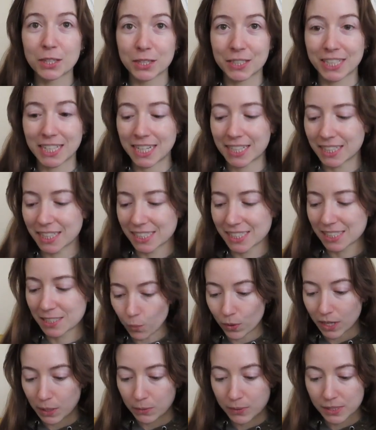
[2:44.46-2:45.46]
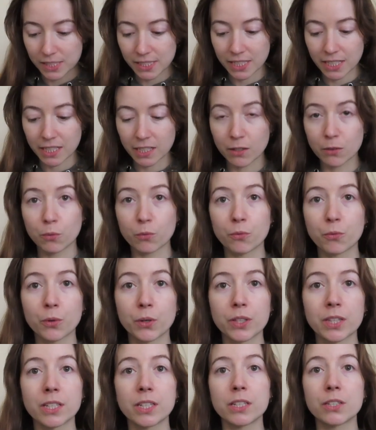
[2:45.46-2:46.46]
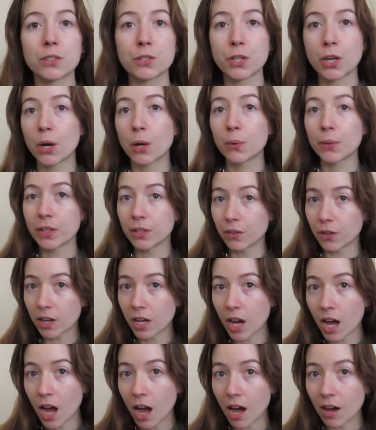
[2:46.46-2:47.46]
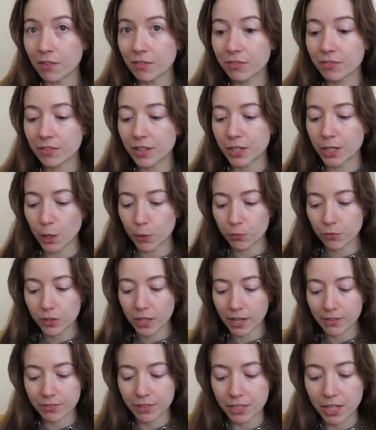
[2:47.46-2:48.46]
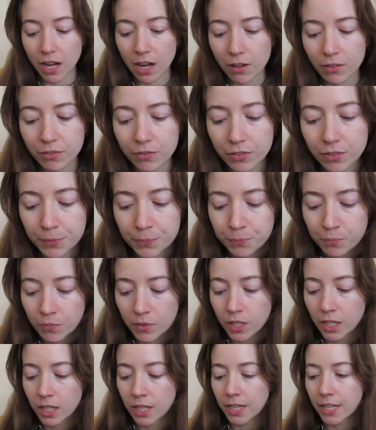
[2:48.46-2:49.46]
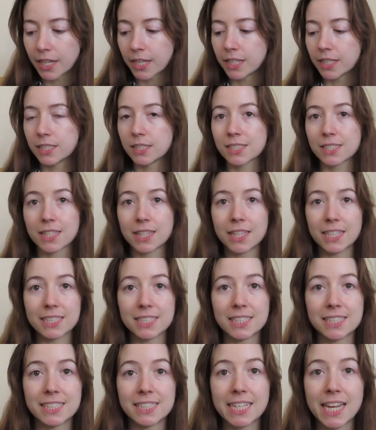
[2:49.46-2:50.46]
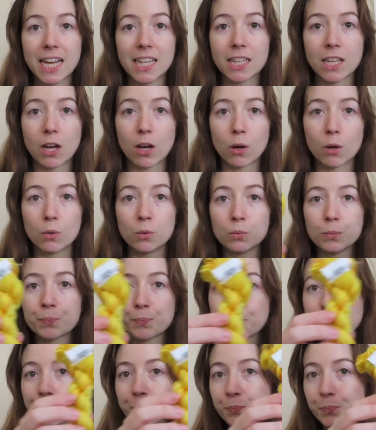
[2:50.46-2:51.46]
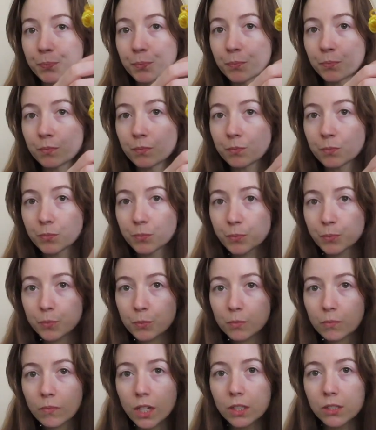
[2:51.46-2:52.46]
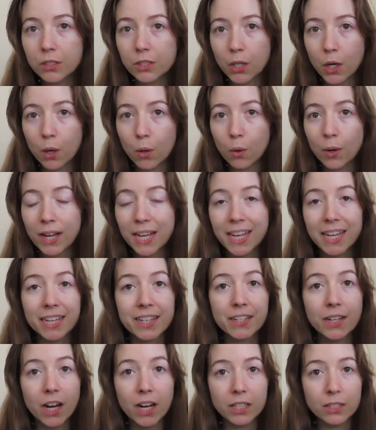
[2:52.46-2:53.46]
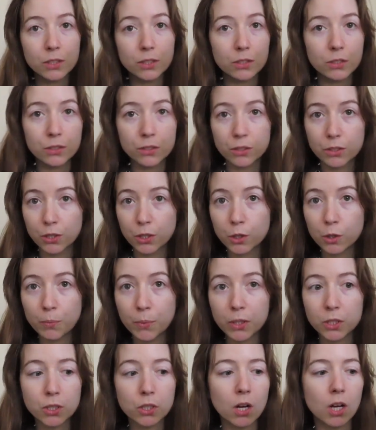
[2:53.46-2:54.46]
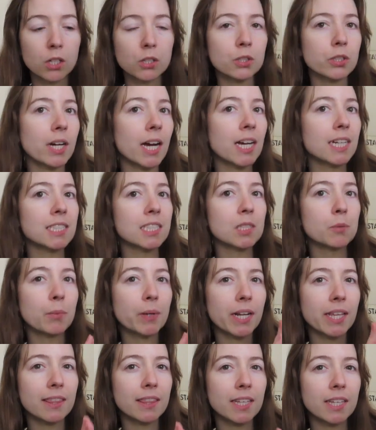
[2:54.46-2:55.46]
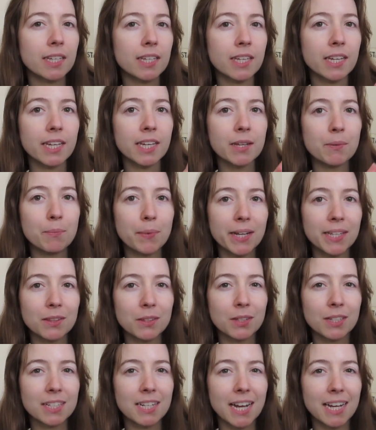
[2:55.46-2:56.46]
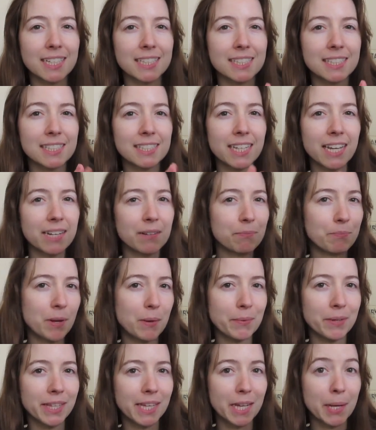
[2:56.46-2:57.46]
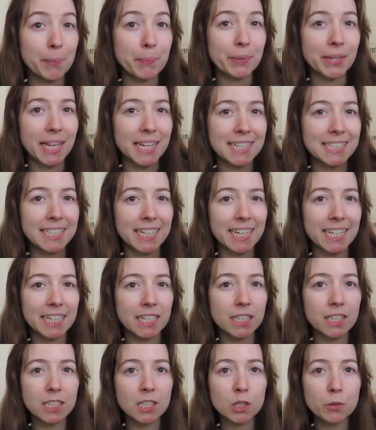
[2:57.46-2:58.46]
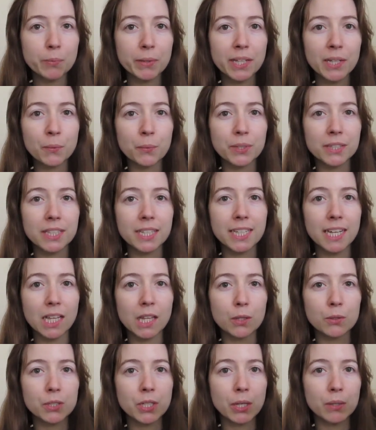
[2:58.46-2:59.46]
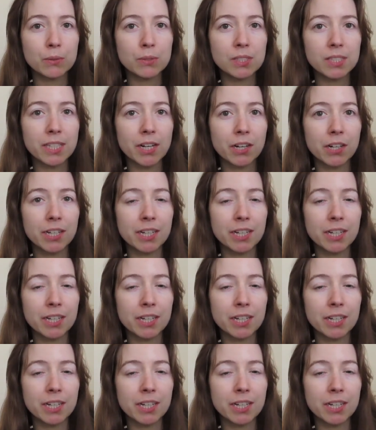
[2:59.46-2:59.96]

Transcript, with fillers: looking at this. What I was thinking for the toe heel cuff, and hopefully I have enough, is this yellow. So not too much contrast, but I think it might look nice and maybe like blend in a little bit with the yellow tones that are